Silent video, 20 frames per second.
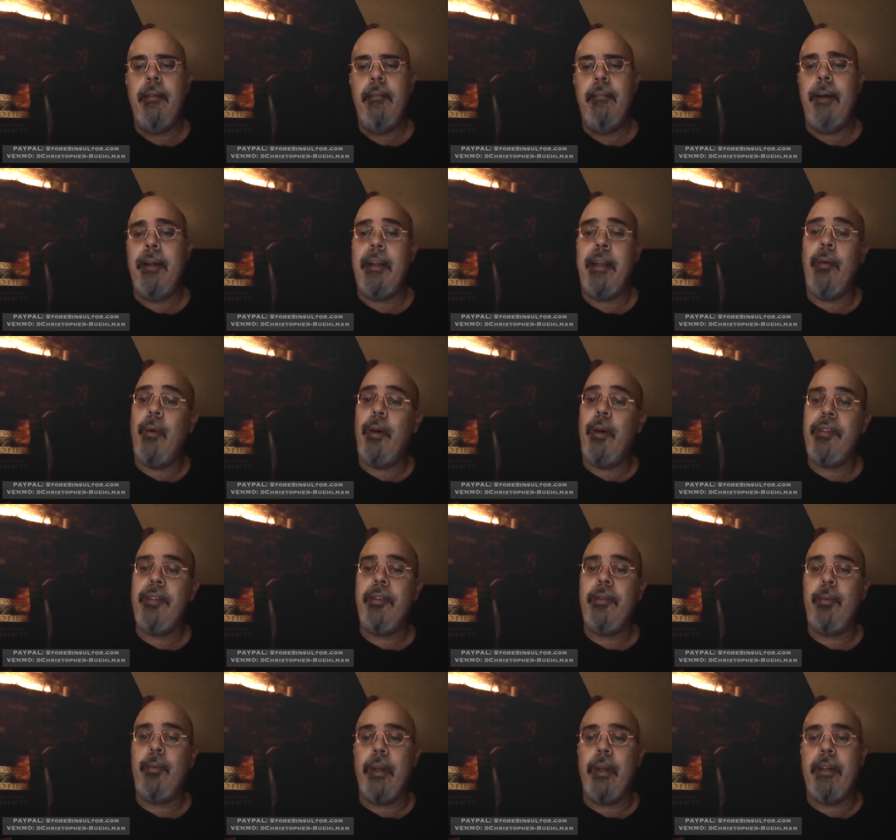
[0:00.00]
Money
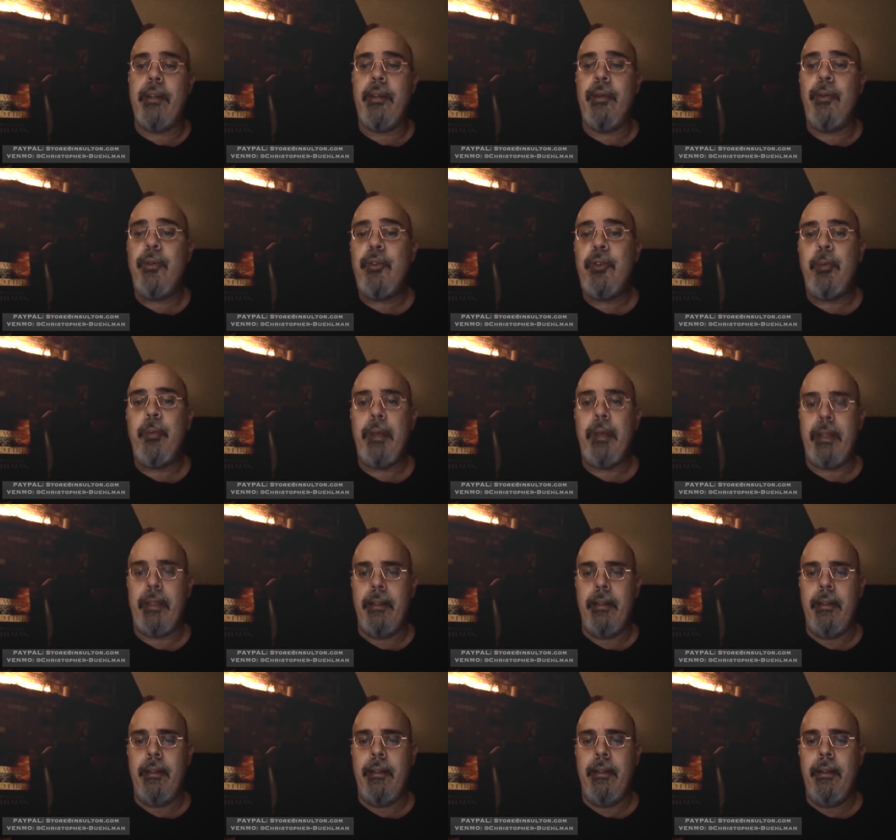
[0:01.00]
wasn't what it used to be.
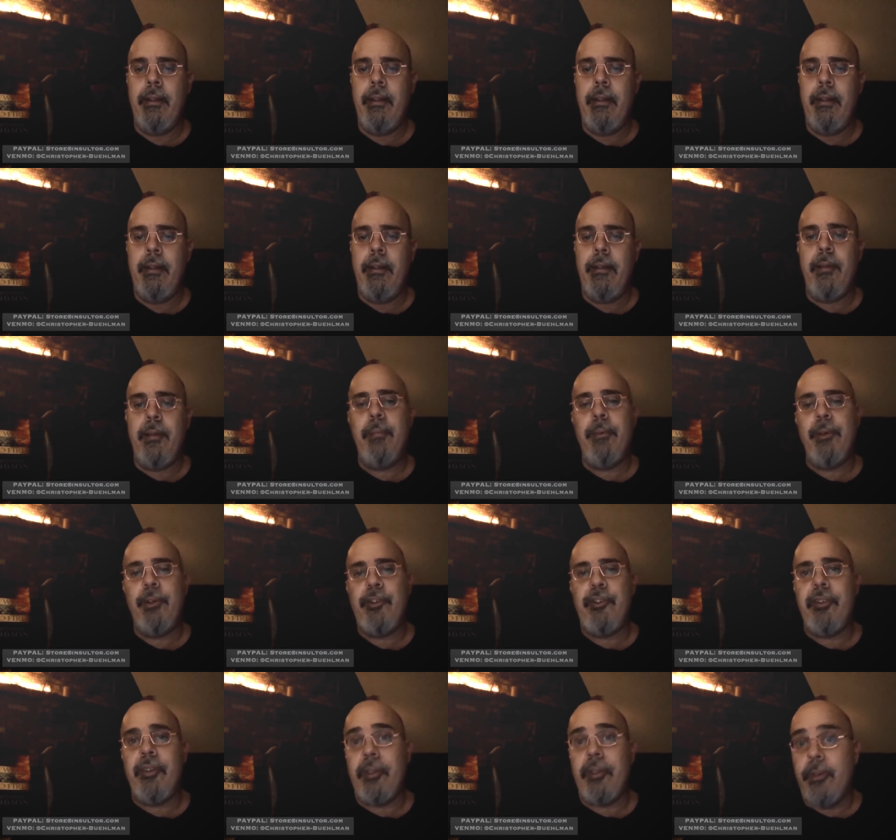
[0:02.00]
The
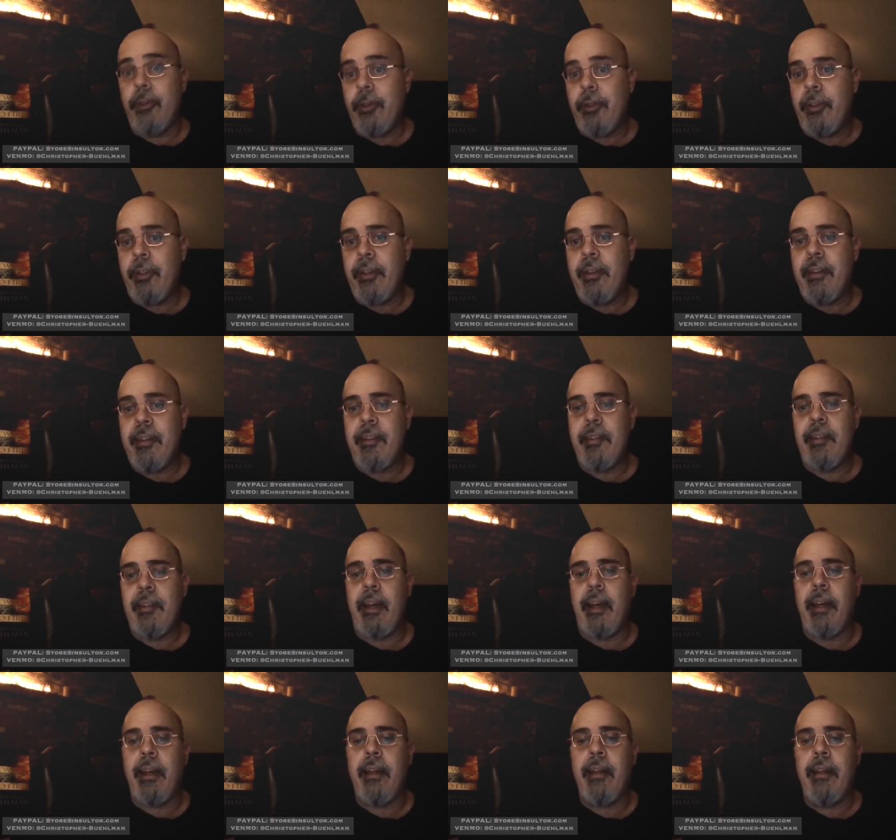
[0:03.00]
merchant looked at the
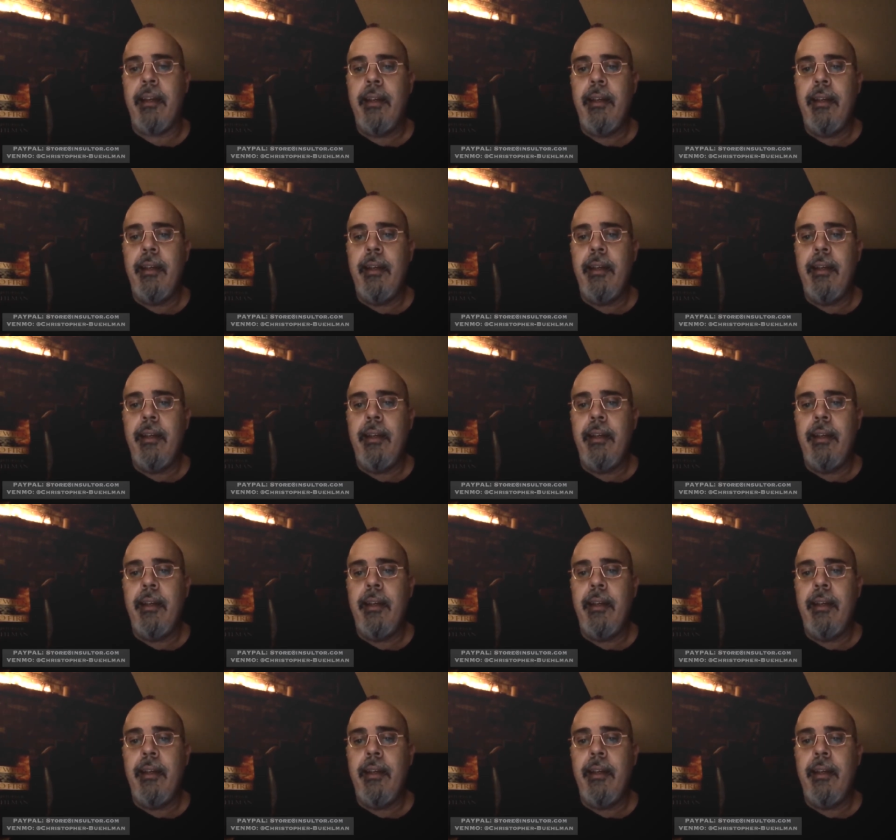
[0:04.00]
sack.